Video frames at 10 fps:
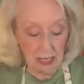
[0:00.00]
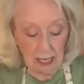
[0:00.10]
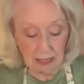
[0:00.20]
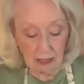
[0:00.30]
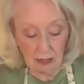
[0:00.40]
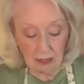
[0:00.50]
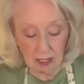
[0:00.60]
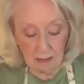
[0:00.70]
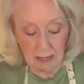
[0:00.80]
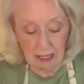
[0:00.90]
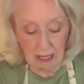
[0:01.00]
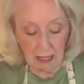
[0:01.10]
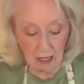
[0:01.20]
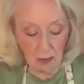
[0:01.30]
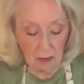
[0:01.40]
And so they may not
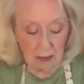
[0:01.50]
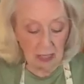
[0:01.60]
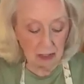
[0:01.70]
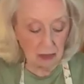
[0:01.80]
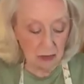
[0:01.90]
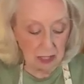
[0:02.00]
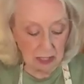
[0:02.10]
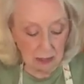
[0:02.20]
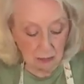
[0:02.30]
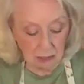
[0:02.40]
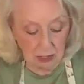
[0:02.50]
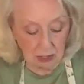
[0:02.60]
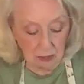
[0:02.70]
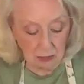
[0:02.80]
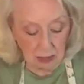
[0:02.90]
know about strings on
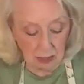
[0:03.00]
celery.